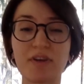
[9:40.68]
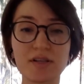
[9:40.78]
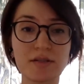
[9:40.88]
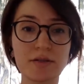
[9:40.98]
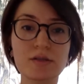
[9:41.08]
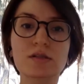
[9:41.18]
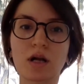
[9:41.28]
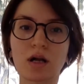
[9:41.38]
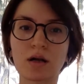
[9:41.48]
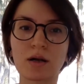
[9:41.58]

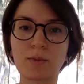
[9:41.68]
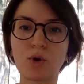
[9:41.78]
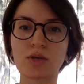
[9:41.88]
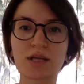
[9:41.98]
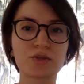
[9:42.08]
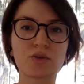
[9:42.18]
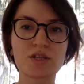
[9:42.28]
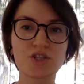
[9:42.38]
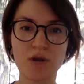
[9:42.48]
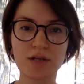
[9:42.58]
professors or
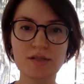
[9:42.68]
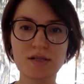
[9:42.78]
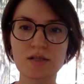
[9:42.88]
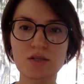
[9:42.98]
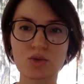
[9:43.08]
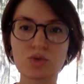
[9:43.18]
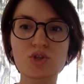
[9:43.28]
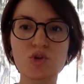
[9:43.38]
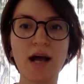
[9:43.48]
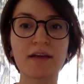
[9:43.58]
instructors at
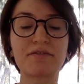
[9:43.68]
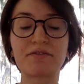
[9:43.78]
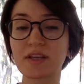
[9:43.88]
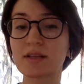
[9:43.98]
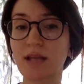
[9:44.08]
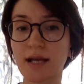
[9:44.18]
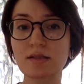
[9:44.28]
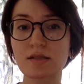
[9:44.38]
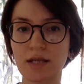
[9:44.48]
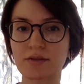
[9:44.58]
school. So I feel
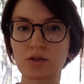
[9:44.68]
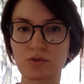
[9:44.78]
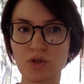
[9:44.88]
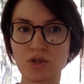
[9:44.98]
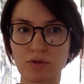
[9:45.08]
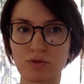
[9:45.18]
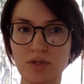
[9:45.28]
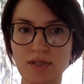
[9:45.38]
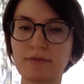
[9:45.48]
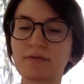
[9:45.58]
that at the University of
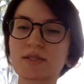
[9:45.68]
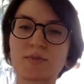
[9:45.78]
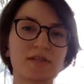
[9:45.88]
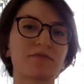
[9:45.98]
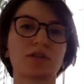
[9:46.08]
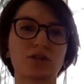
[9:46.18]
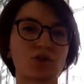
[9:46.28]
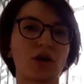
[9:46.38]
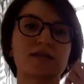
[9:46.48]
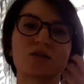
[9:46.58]
Wrocław,
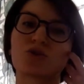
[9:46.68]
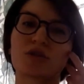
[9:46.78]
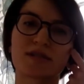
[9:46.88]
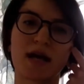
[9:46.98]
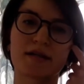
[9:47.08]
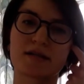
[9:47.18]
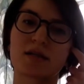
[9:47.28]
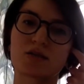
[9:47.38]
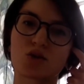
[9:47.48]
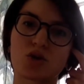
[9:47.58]
specifically at social sciences
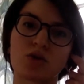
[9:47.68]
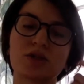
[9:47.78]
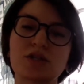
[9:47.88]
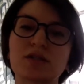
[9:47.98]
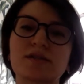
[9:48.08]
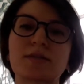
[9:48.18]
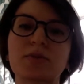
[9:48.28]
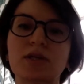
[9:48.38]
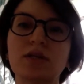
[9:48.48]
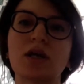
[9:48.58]
and sociology
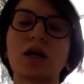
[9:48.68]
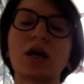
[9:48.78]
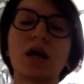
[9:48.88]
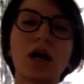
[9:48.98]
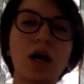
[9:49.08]
discipline.